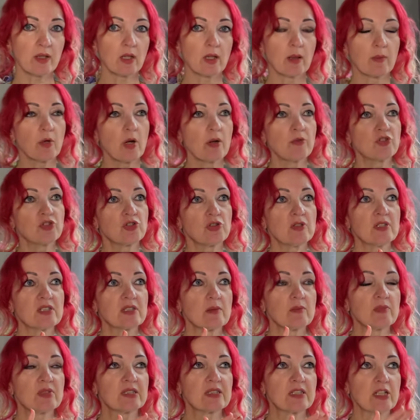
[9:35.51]
I'm going to do
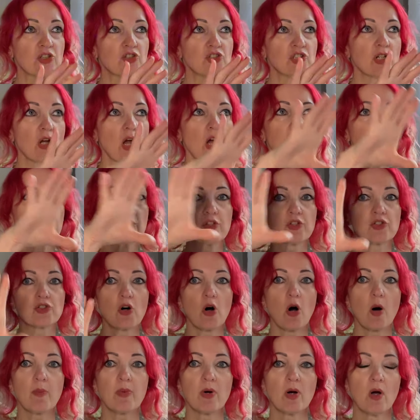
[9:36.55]
some stitching over the
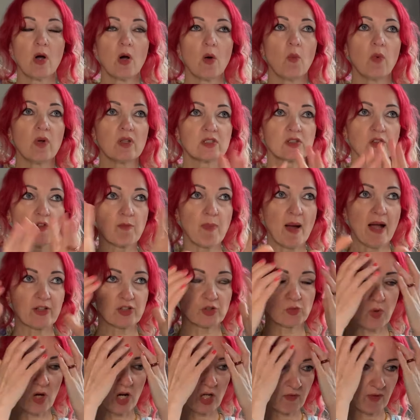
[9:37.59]
top once I've
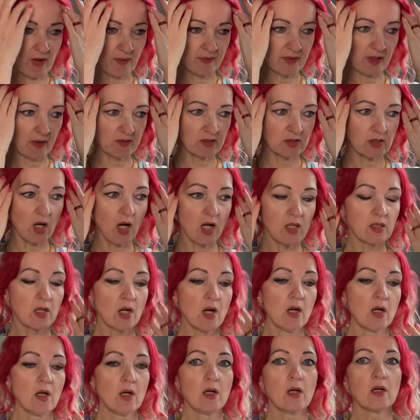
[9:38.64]
patchwork around the outside.
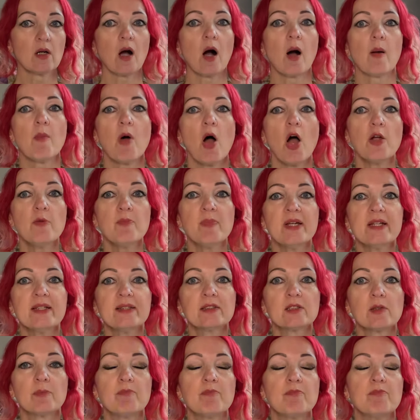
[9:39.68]
I'm hoping
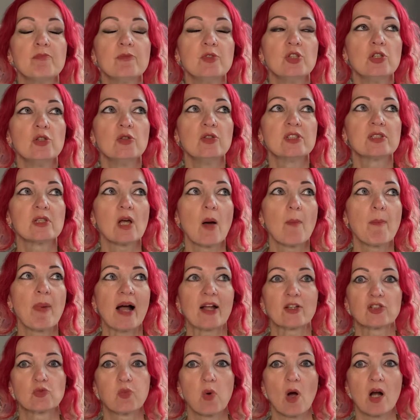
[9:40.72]
to use
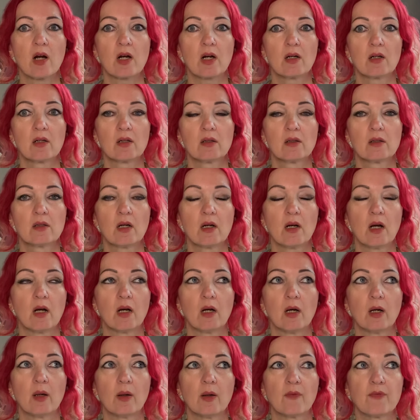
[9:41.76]
patchwork
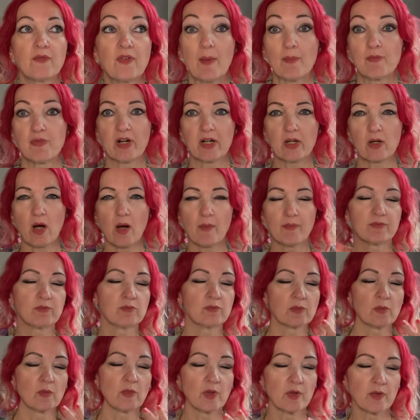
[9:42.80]
fabric.
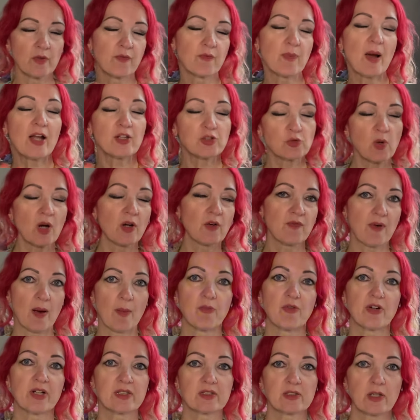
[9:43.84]
The patchwork
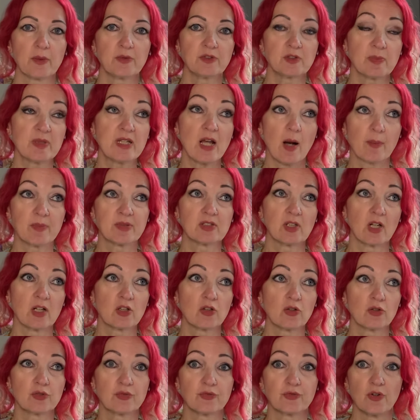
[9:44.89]
fabric is going to be
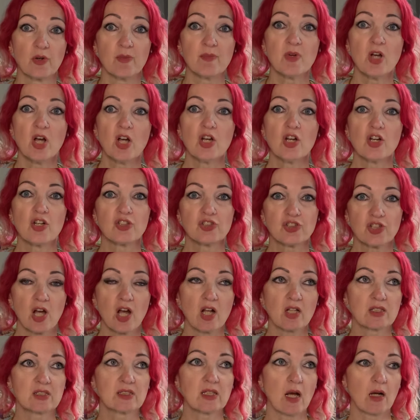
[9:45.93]
upcycled from
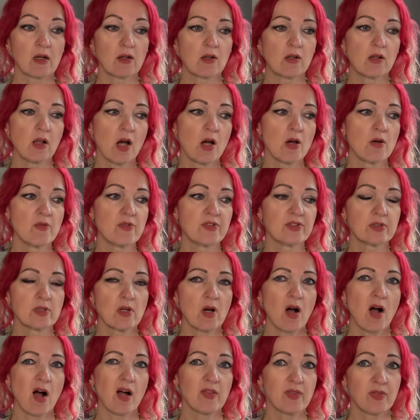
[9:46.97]
shirts and clothes,
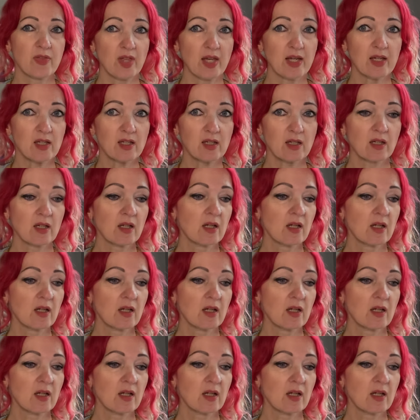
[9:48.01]
I think.